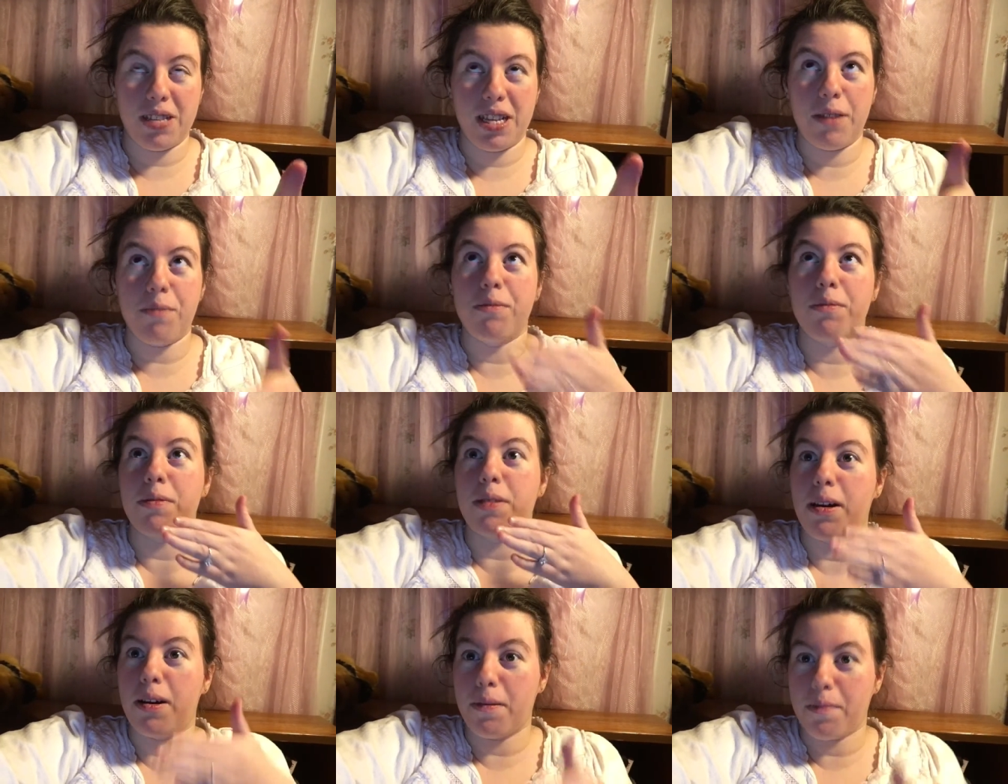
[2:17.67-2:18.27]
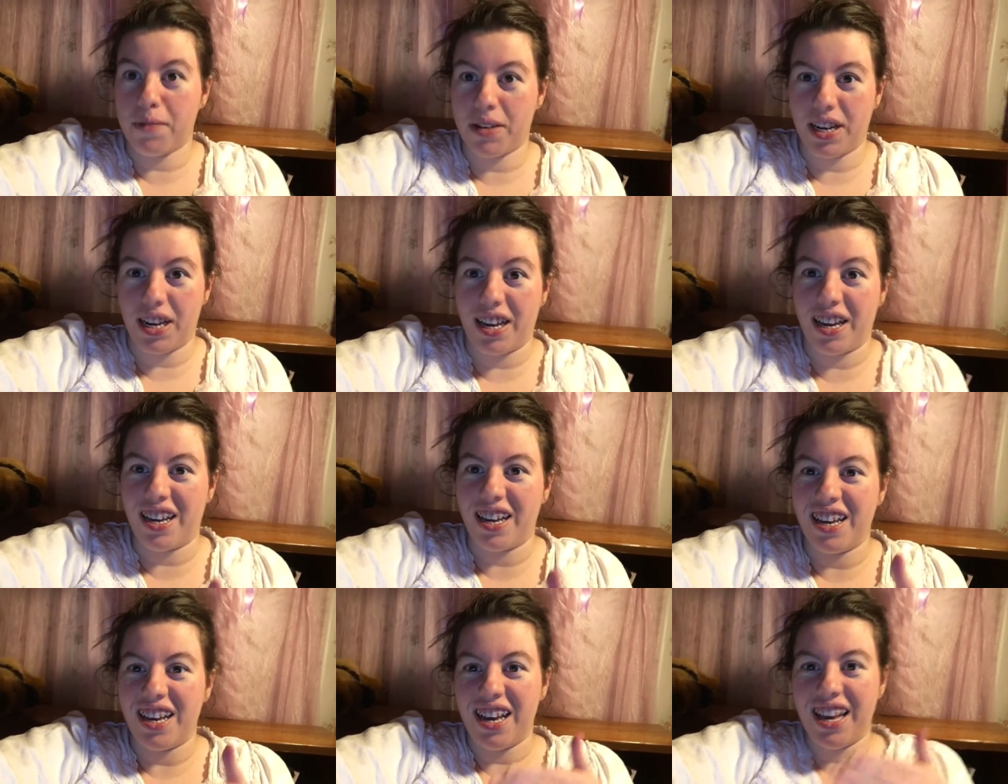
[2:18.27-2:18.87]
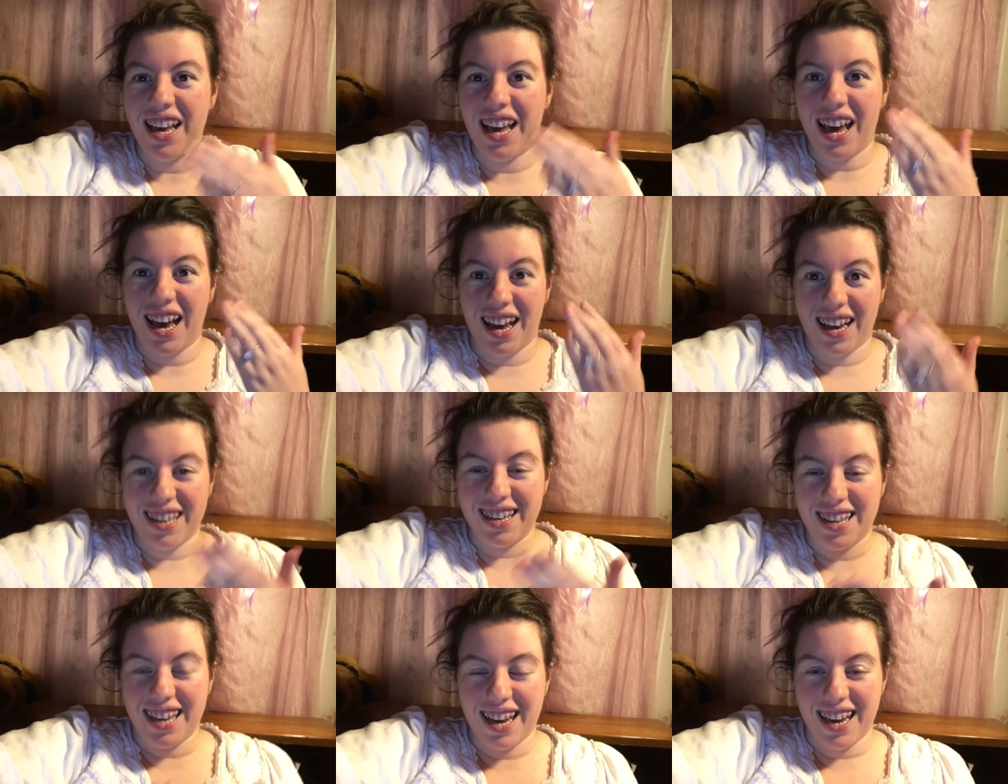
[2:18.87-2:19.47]
same company
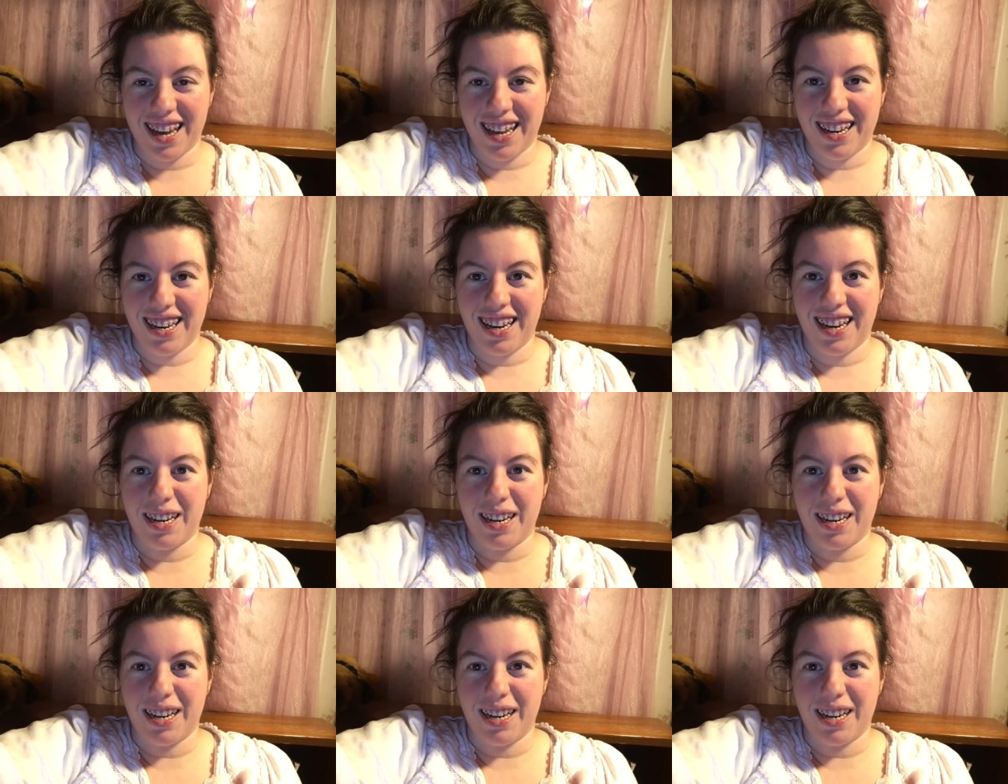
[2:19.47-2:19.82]
again,